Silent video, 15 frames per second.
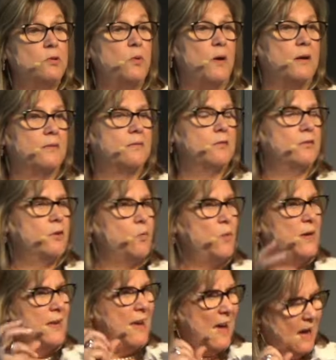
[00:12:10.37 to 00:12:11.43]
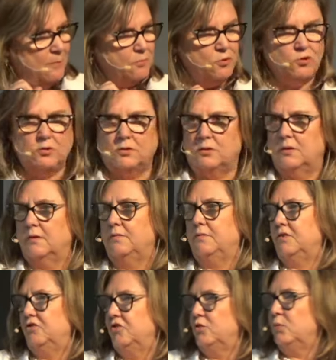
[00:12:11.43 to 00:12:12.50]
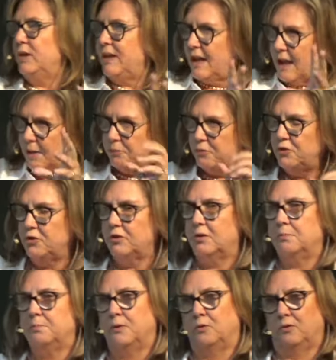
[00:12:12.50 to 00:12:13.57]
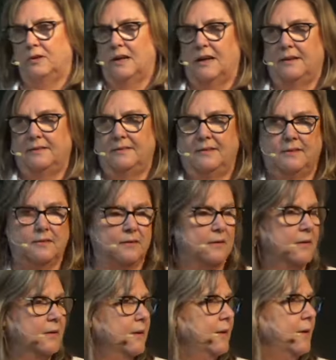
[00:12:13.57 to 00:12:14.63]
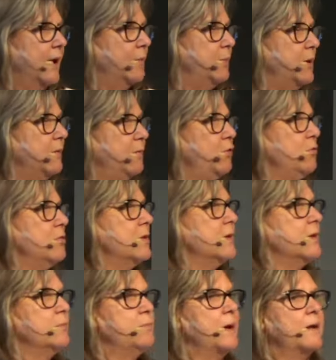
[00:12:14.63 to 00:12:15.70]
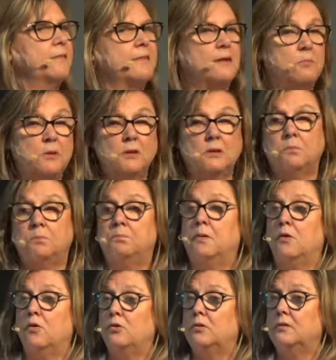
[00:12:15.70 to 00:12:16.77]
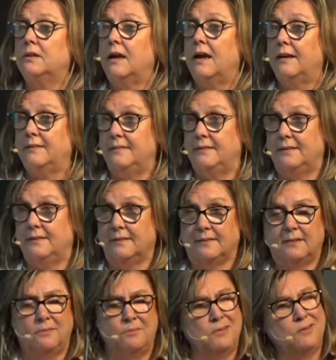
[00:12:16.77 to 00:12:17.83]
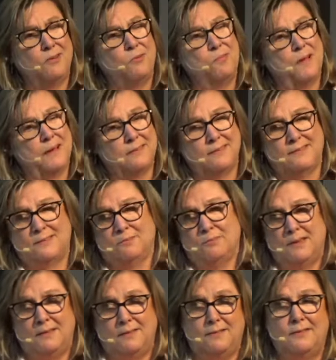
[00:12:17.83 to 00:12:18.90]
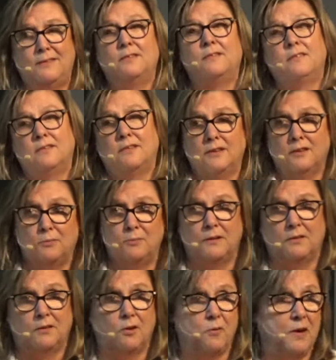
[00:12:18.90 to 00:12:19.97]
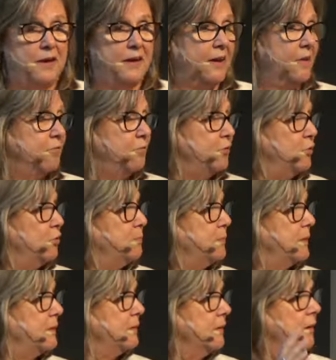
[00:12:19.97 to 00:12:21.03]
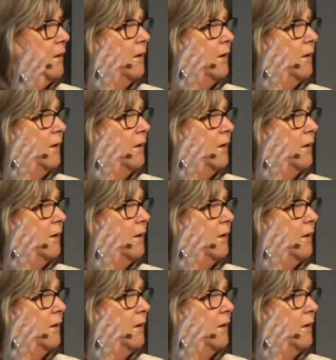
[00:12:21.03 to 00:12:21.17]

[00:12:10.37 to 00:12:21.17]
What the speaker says: through us so that we capture a vision, we capture a bold idea. I mean, if you think about some of the bold ideas, I'm going to go back to some, this is a little bit of low-hanging fruit, but